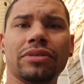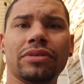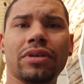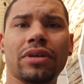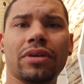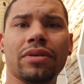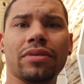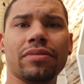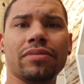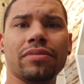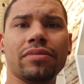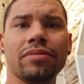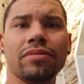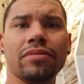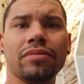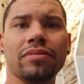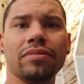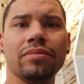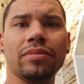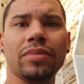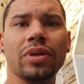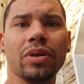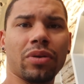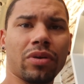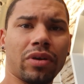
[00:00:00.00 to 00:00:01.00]
So
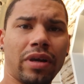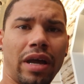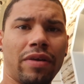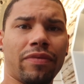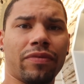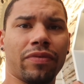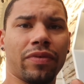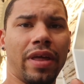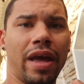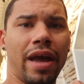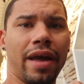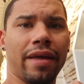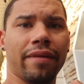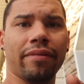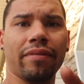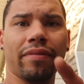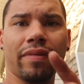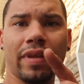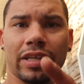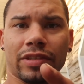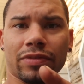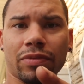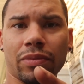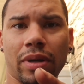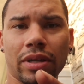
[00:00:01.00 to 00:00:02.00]
be on the lookout for
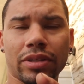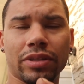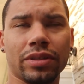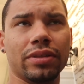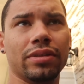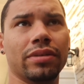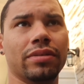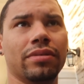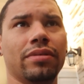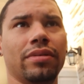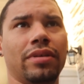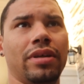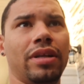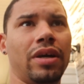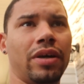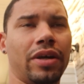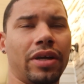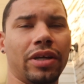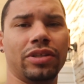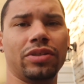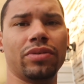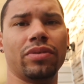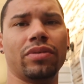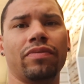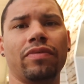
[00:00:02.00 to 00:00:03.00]
that. Thanks for watching, and I'll
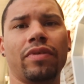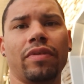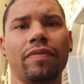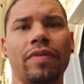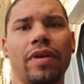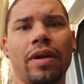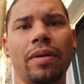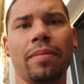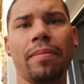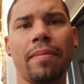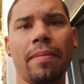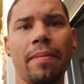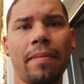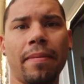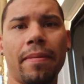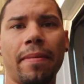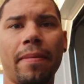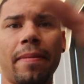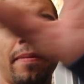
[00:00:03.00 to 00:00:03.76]
catch you on the flip-flop.